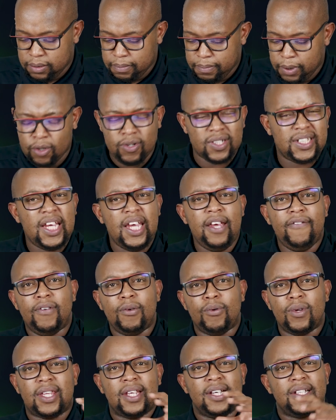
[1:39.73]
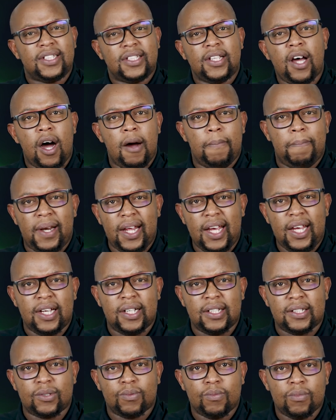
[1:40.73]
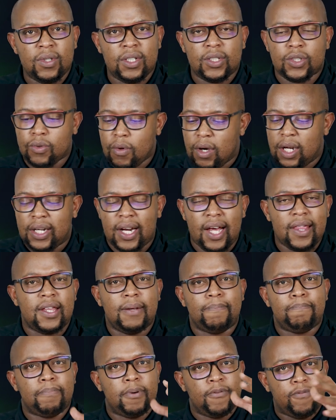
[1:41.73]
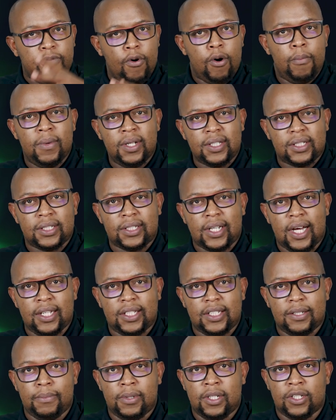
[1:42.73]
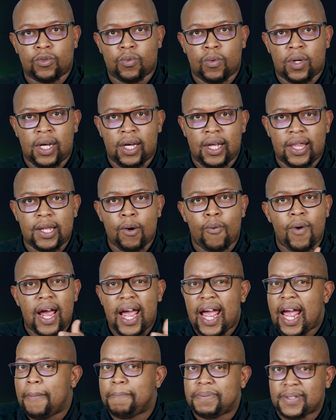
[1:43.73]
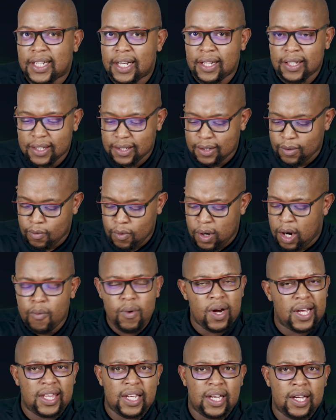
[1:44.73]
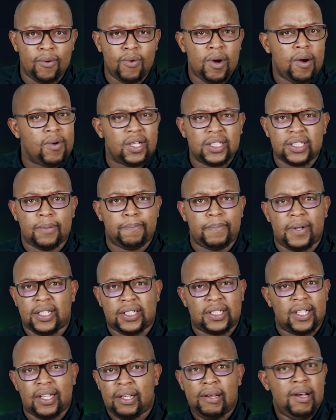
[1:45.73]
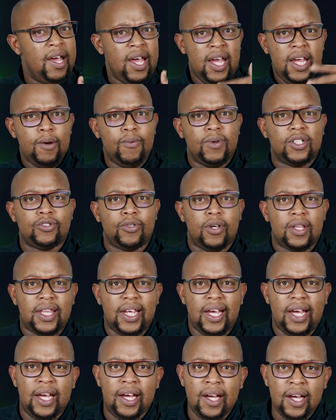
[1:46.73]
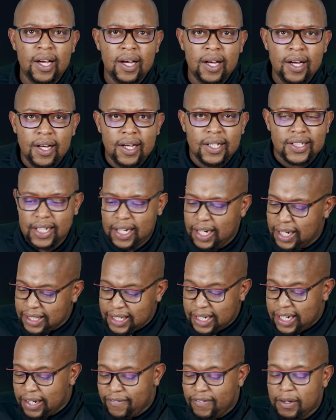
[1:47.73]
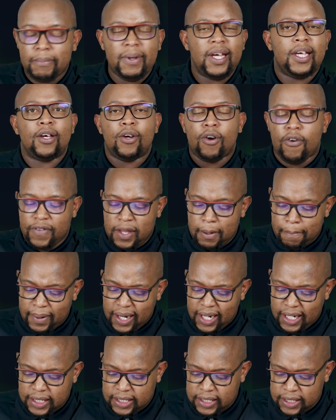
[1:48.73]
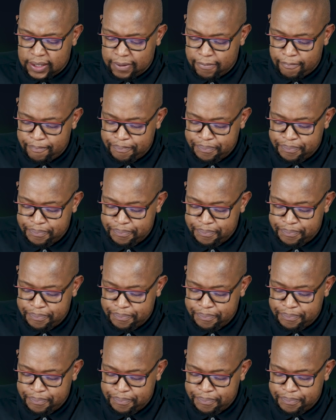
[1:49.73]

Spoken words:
Because even with their star players, we saw another performance in 90 minutes where they were absent. Where were they? Where was Lepasa? He was not there. Saleng didn't even make it off the bench.